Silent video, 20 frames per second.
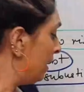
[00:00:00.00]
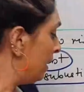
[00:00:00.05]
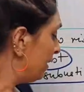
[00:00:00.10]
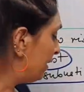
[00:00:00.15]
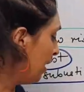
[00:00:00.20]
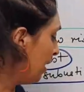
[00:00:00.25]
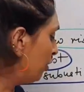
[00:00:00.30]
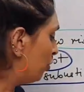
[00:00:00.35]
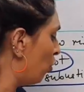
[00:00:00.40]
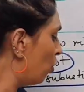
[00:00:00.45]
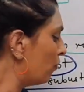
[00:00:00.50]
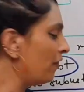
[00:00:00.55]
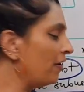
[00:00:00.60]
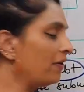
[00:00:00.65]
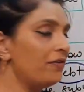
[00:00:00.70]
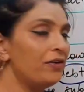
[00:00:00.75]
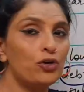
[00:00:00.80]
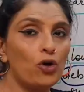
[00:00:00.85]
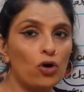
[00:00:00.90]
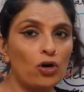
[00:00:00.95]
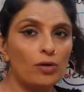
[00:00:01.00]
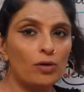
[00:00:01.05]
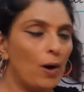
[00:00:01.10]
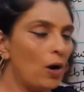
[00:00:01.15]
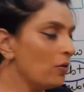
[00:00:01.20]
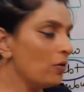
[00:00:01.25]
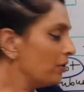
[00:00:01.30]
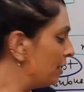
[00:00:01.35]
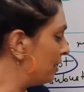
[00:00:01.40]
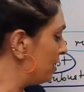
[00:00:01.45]
Tenure, when we talk
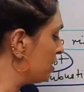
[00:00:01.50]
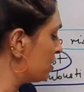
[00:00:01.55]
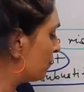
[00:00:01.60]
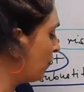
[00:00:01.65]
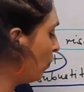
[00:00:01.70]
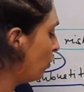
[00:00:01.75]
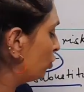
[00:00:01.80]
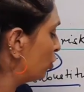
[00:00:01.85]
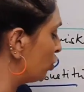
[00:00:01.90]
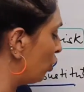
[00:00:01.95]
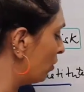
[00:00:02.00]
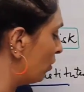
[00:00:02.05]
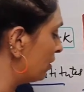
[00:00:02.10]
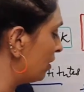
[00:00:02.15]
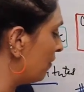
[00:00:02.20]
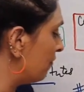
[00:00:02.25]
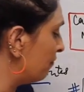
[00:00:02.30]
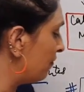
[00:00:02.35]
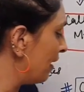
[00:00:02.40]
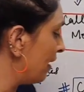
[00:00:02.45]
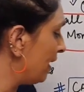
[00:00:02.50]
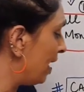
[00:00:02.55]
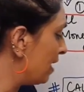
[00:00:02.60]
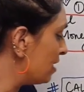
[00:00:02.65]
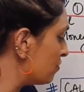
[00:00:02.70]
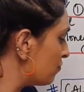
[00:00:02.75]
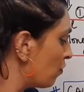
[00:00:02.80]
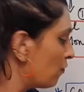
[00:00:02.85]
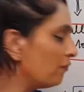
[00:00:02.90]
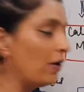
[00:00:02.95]
about, it is for short-term
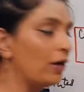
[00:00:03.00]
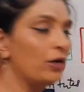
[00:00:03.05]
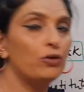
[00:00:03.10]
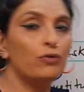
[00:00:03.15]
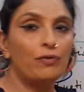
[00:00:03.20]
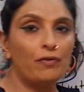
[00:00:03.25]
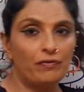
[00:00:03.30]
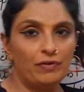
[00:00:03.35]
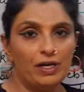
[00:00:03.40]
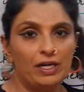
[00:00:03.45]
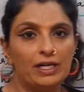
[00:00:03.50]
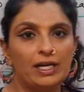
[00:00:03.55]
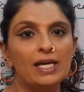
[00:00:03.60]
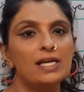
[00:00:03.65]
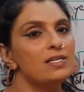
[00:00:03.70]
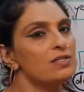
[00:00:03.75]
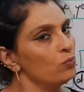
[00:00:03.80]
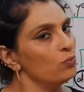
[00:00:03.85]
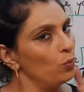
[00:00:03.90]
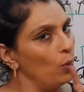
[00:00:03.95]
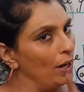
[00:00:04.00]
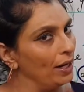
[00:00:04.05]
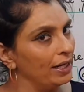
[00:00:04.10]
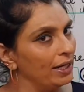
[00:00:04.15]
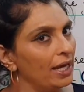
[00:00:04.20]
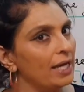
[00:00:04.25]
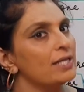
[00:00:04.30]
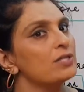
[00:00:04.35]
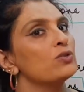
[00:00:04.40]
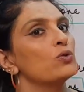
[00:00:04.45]
finance from 1 to 15 days. 1
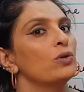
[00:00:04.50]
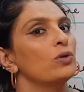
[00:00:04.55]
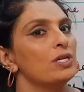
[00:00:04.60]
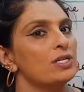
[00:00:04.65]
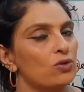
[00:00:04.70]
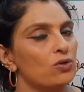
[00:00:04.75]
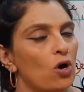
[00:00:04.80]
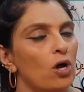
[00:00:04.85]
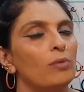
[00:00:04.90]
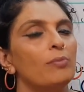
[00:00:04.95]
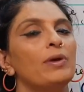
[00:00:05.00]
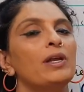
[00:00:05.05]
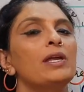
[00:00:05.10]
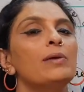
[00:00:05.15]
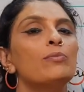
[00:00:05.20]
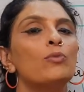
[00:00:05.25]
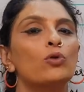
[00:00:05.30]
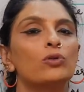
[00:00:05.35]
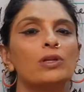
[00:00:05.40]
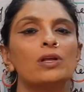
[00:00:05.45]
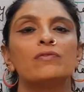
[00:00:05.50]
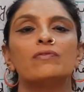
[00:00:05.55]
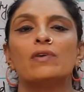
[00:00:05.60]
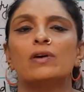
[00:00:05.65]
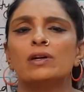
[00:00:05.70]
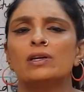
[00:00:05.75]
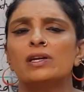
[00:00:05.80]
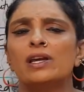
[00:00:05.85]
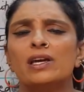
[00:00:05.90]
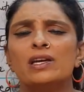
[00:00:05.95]
day is known as call money, more than
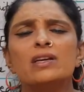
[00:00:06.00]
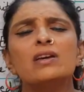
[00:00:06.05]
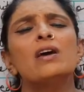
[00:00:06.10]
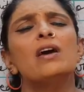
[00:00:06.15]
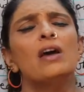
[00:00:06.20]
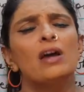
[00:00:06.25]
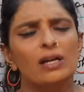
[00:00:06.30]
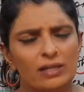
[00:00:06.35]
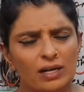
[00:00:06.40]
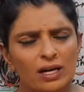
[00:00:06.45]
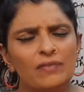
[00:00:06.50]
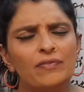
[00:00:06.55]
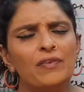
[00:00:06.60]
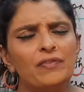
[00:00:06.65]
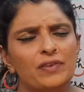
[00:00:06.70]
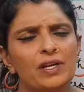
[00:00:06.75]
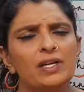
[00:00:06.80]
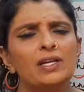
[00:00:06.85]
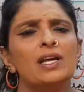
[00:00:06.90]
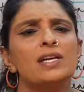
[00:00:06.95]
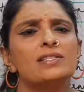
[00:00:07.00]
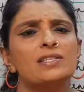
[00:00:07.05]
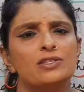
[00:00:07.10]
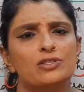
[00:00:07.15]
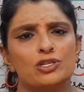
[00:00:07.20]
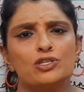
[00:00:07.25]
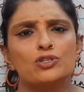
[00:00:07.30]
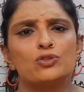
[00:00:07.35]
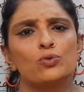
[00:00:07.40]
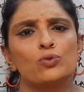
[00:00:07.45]
1 day till 15 days it
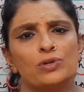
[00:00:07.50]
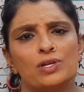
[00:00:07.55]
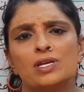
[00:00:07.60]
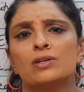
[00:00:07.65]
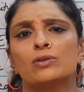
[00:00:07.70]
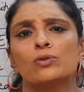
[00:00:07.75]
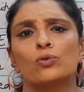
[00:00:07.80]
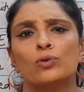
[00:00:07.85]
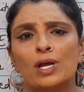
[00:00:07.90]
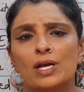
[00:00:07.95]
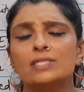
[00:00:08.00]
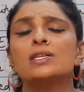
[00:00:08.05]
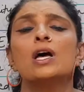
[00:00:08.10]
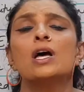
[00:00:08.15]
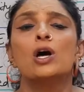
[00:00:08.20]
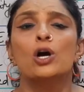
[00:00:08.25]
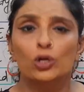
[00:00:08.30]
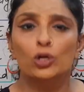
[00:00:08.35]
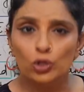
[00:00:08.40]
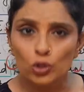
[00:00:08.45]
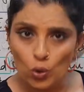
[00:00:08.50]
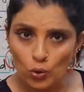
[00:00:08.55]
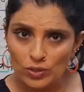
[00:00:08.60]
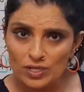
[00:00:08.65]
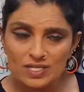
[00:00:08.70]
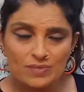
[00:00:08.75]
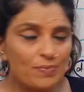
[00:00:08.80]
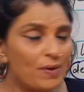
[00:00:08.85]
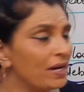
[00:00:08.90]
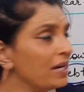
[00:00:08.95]
is known as
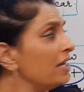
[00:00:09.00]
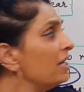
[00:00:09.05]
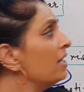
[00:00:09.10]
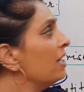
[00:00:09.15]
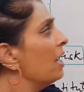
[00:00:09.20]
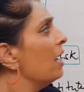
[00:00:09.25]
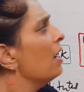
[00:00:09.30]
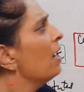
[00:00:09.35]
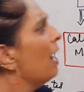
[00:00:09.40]
notice money.